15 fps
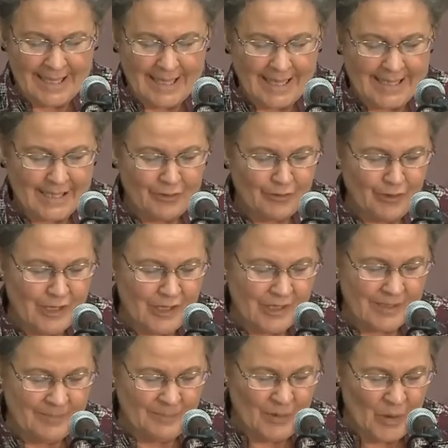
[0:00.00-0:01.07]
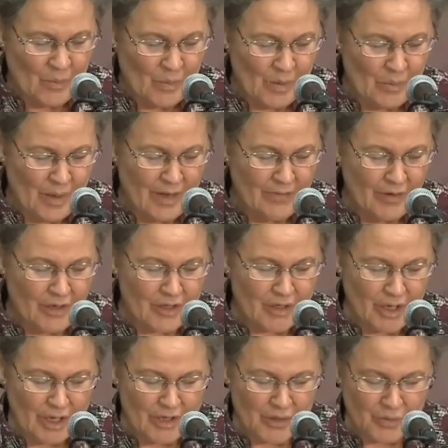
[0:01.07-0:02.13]
a difference. When one of her
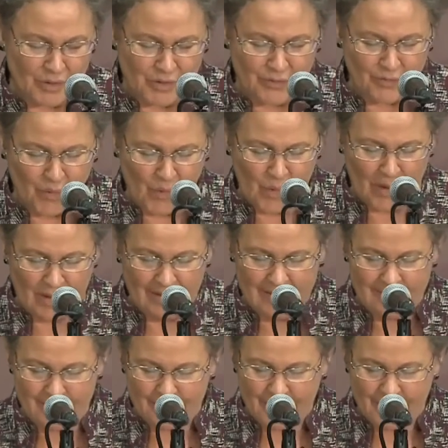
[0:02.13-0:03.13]
daughters was 4,